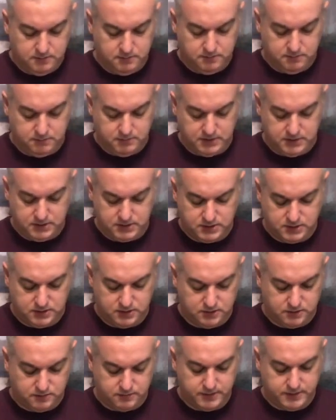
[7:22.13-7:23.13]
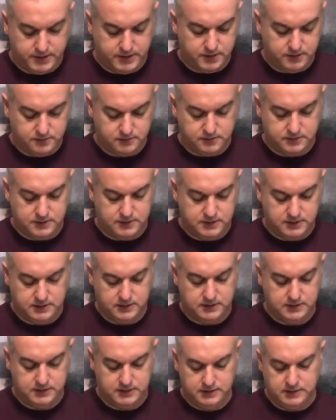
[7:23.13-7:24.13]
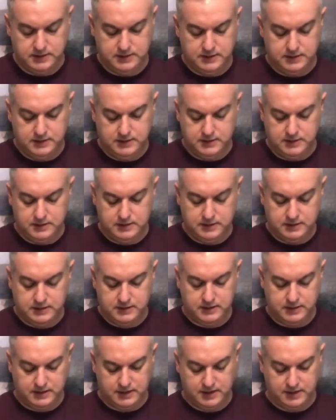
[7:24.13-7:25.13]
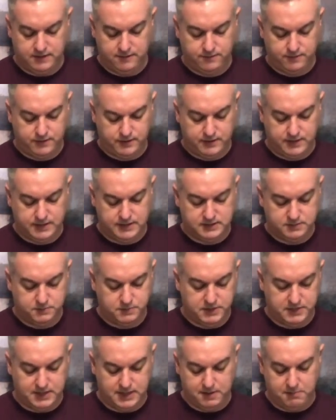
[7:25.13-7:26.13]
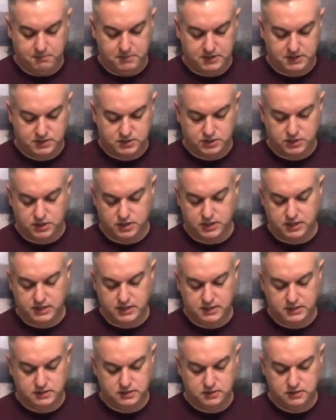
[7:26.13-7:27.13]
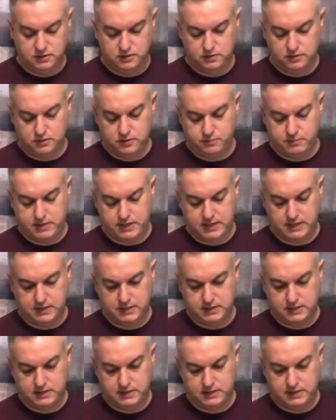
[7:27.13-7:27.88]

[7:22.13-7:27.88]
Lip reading: Mash it all around. Get every last bit of that mixture into your baking